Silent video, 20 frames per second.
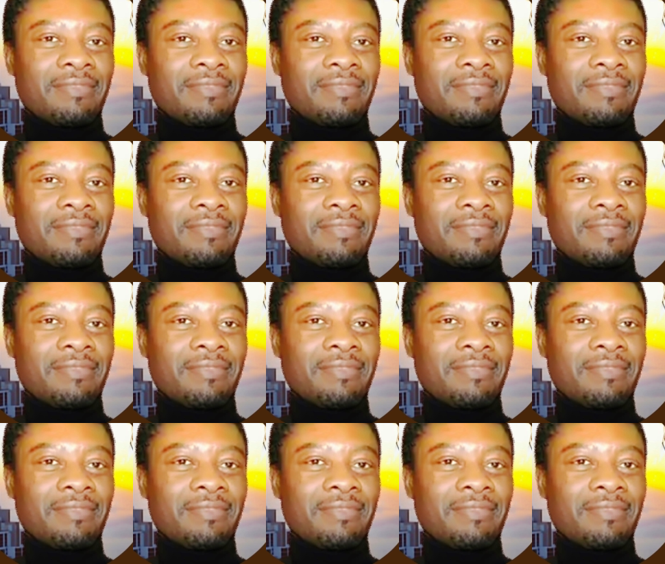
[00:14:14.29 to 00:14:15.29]

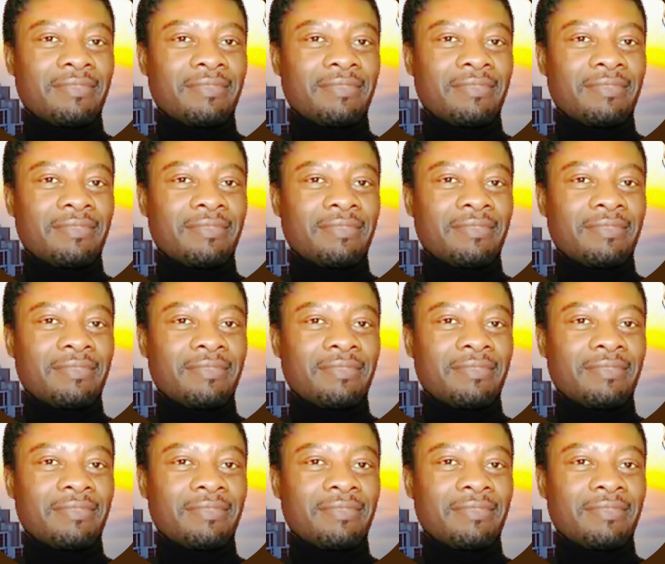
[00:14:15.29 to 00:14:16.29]

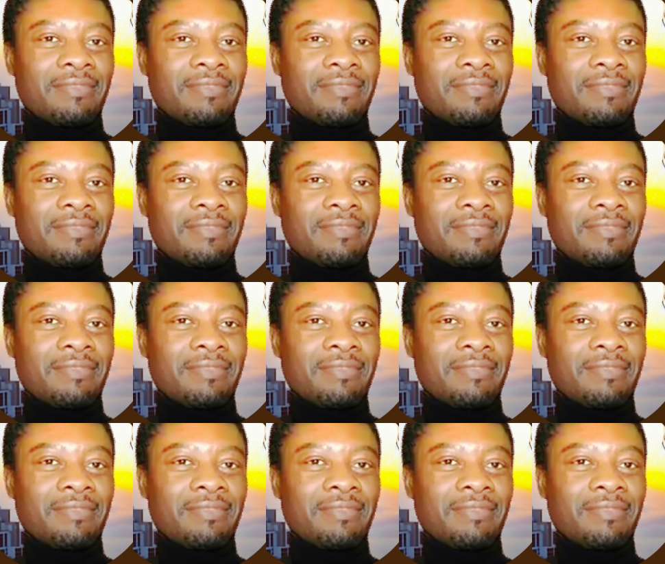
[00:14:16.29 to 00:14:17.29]

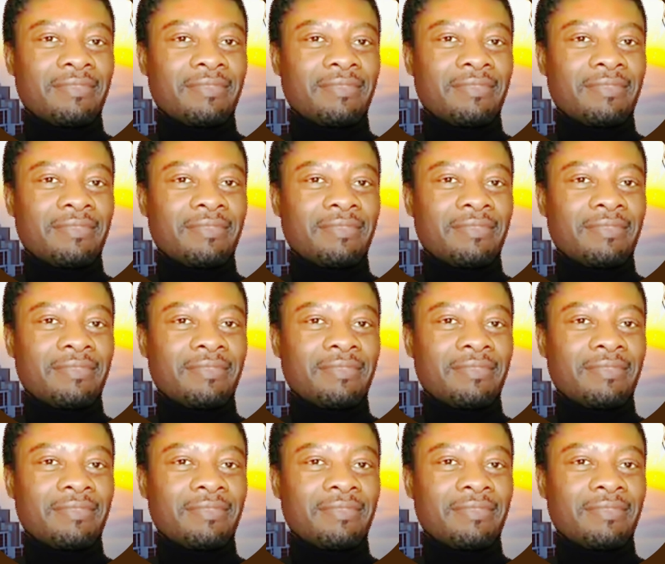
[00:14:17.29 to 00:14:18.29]

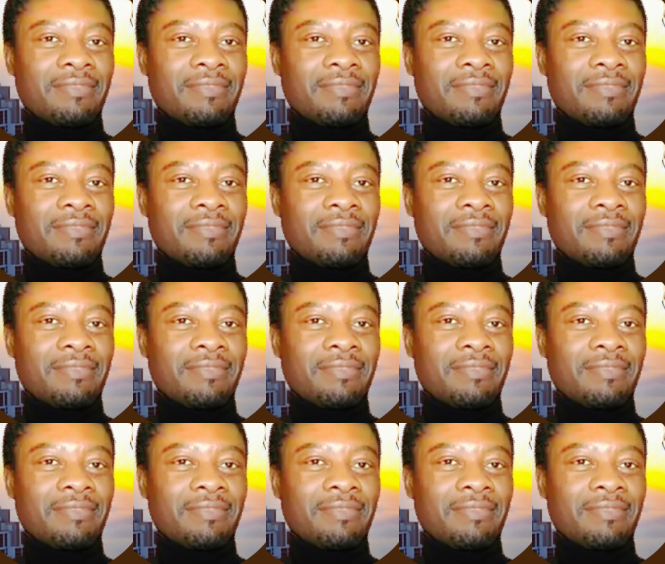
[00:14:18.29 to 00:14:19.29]

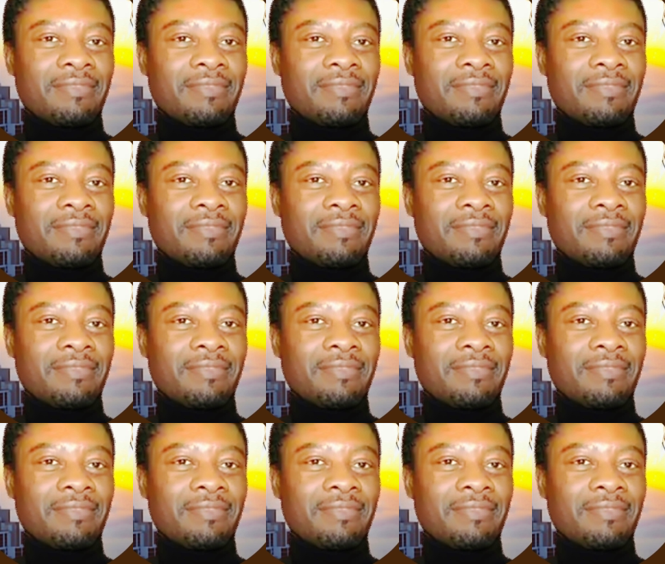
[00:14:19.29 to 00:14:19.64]
This is a still picture; no speech is visible.